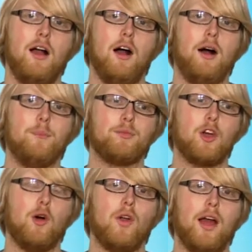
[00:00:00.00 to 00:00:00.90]

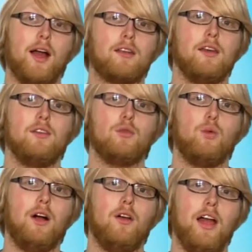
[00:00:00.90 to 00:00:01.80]
codec, as
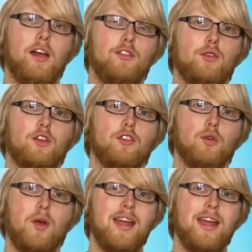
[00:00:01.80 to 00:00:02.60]
well as you can do